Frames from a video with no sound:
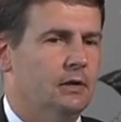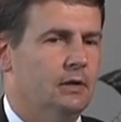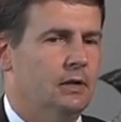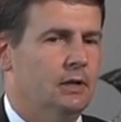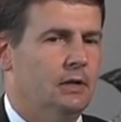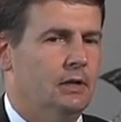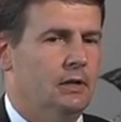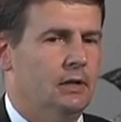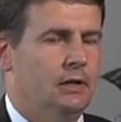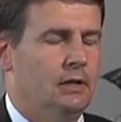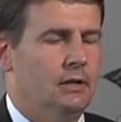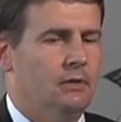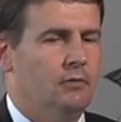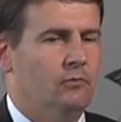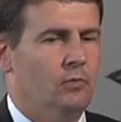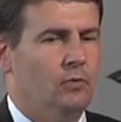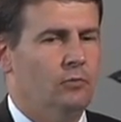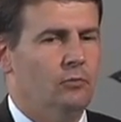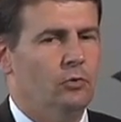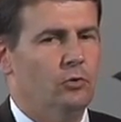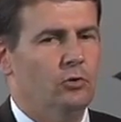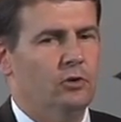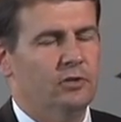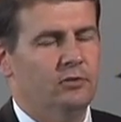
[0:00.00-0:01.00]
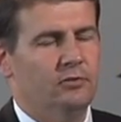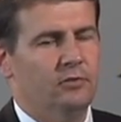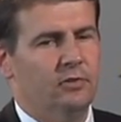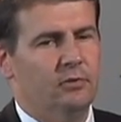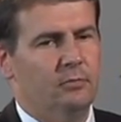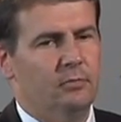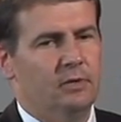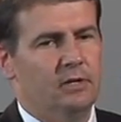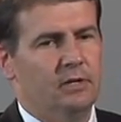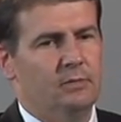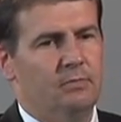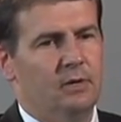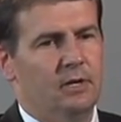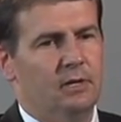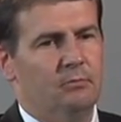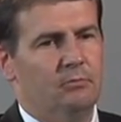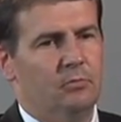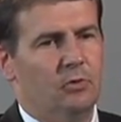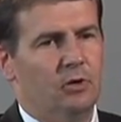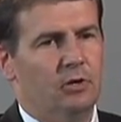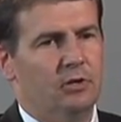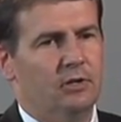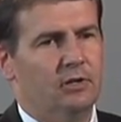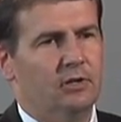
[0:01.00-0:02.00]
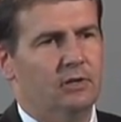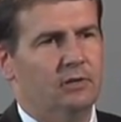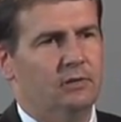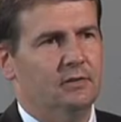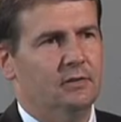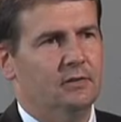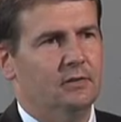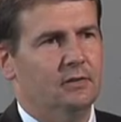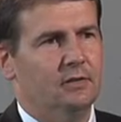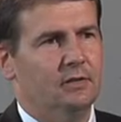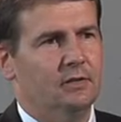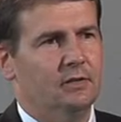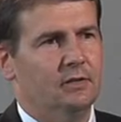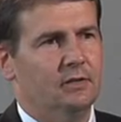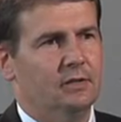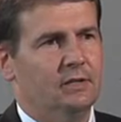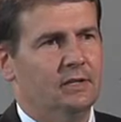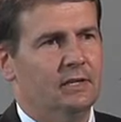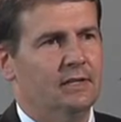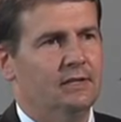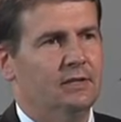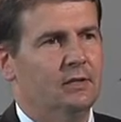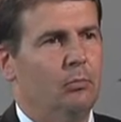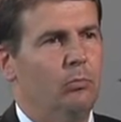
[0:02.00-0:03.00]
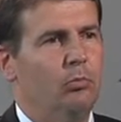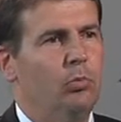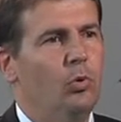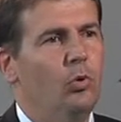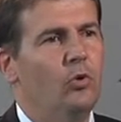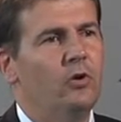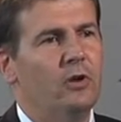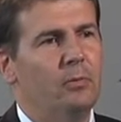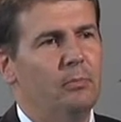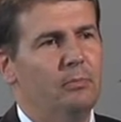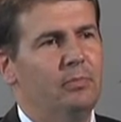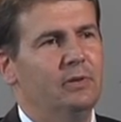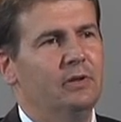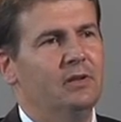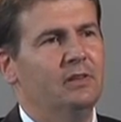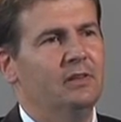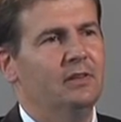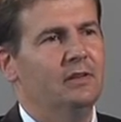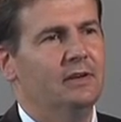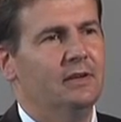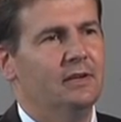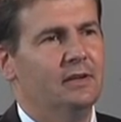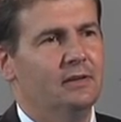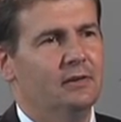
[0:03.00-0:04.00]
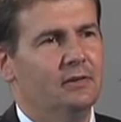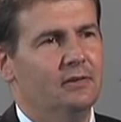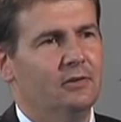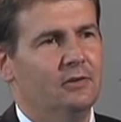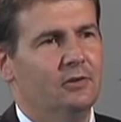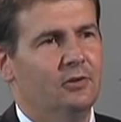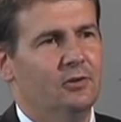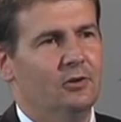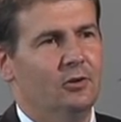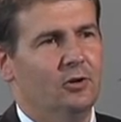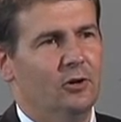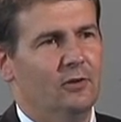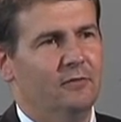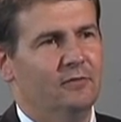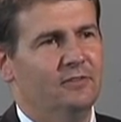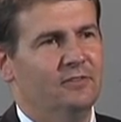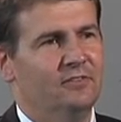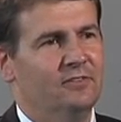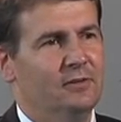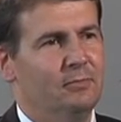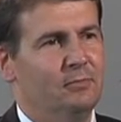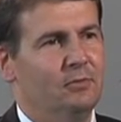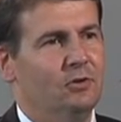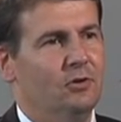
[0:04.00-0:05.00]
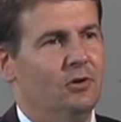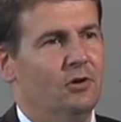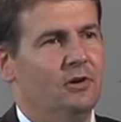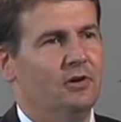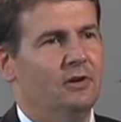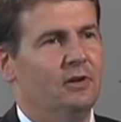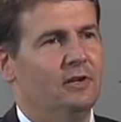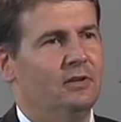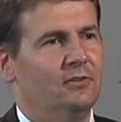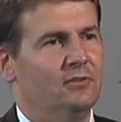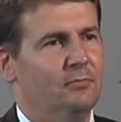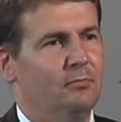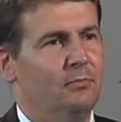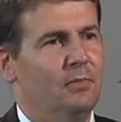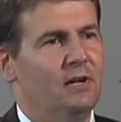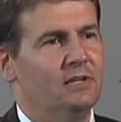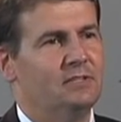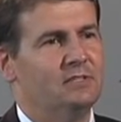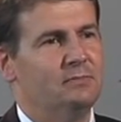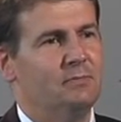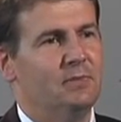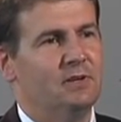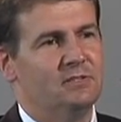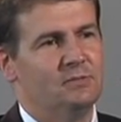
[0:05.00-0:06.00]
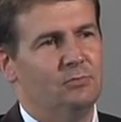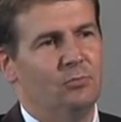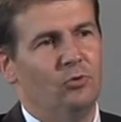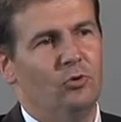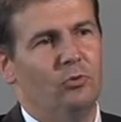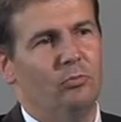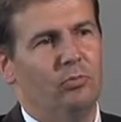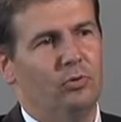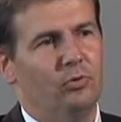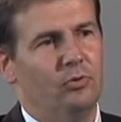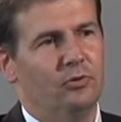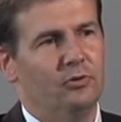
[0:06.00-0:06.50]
When we go into the prepaid market, then the portability of the SIM card is much, much more important.